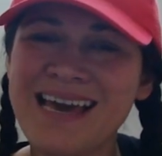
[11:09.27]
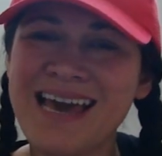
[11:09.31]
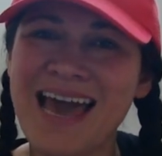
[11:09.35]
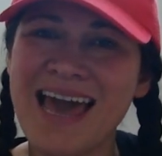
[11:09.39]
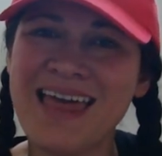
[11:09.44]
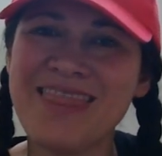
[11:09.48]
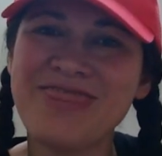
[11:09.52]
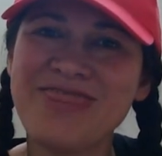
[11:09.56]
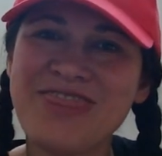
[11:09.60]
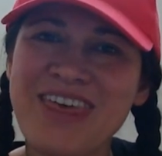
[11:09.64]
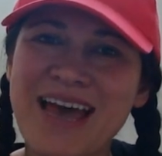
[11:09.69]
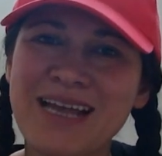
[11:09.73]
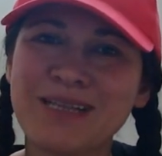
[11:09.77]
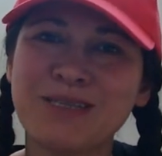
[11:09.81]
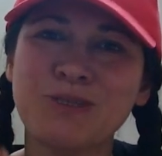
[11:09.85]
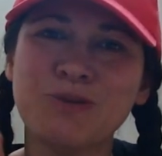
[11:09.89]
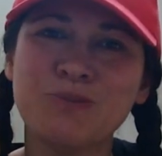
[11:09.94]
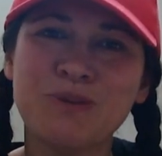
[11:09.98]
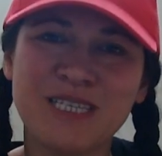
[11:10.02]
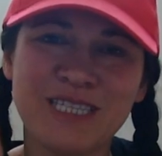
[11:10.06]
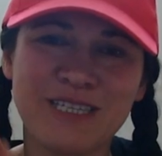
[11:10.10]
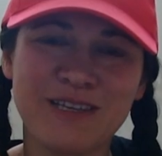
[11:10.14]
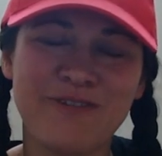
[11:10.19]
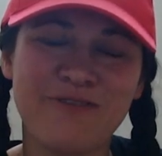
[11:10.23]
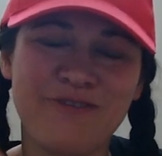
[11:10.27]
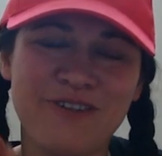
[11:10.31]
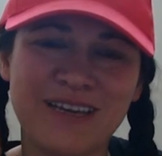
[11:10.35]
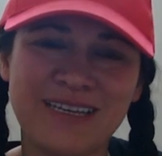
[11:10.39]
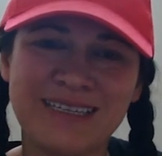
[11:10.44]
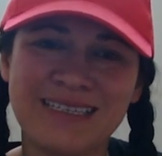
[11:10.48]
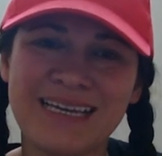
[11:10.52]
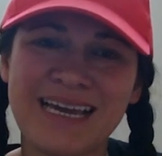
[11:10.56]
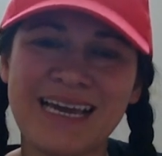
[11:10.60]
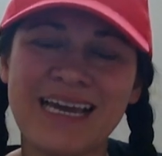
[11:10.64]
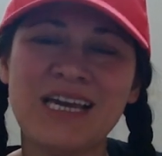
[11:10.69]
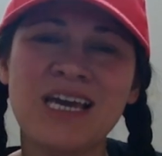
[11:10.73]
And that
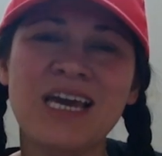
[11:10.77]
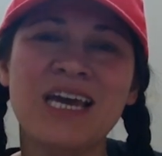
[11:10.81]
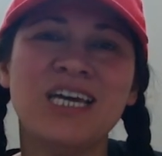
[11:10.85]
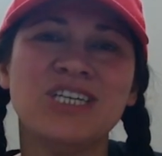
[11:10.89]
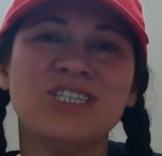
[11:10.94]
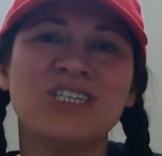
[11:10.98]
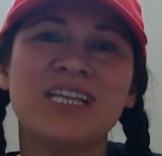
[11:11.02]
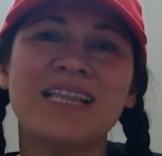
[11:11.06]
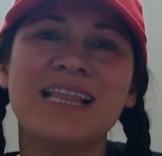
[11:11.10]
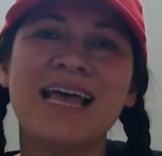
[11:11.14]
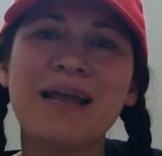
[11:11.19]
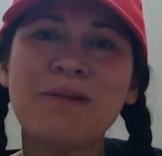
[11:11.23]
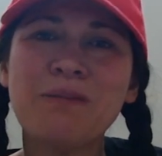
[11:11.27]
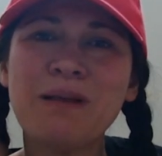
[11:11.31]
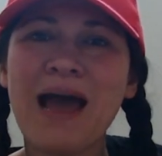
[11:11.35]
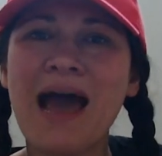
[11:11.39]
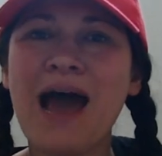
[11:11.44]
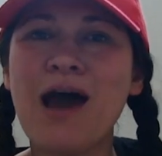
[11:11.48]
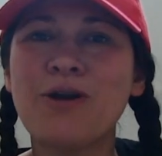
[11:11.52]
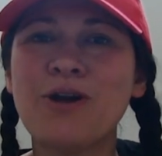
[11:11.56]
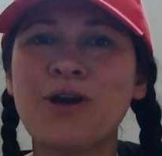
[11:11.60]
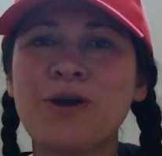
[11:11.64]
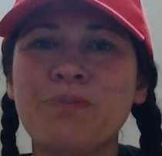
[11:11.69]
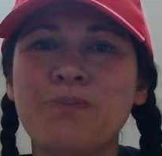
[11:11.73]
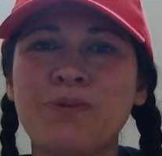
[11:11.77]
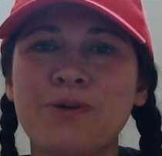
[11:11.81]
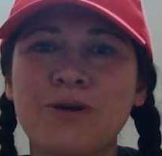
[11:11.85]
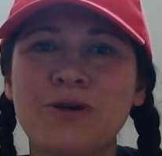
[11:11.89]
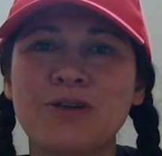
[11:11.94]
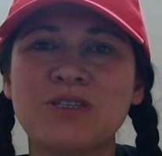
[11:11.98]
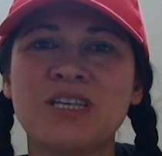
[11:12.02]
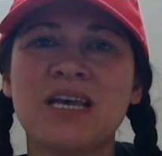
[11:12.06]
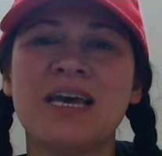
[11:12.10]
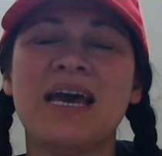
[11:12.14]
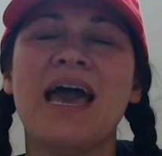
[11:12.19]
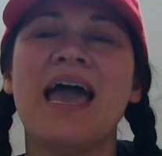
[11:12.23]
specific day, she let out her
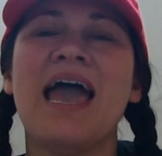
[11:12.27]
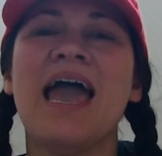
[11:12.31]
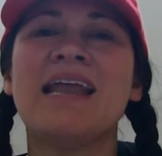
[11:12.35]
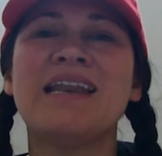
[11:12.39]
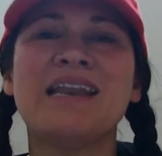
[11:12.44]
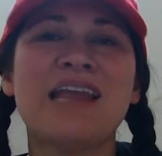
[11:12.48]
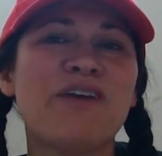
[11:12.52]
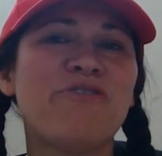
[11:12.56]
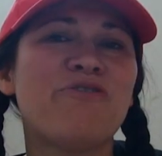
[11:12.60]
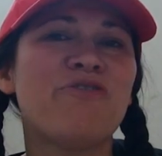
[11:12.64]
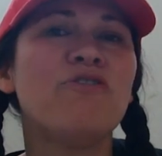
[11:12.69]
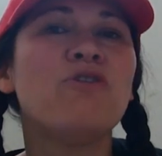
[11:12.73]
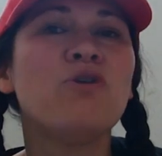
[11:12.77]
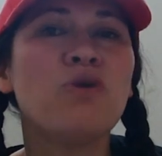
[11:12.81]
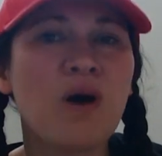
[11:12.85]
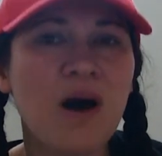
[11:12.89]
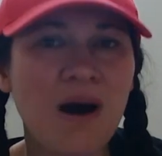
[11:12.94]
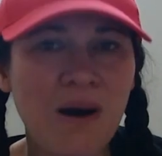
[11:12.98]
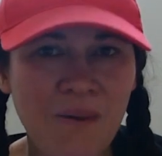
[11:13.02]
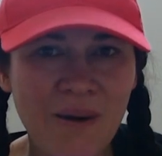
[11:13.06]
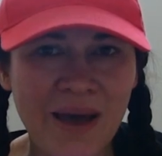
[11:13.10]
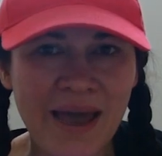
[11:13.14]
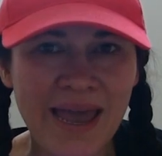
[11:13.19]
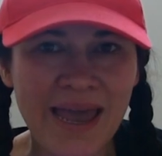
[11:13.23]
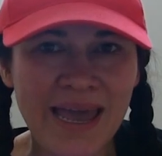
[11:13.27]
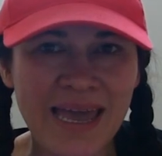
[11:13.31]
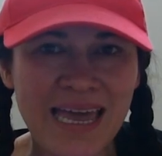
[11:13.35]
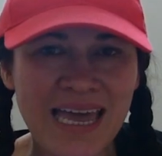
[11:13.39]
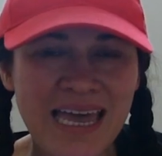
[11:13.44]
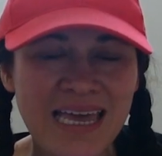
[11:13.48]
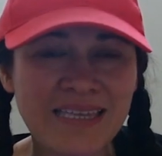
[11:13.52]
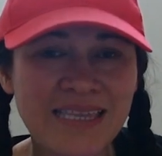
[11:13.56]
birds and they flew away.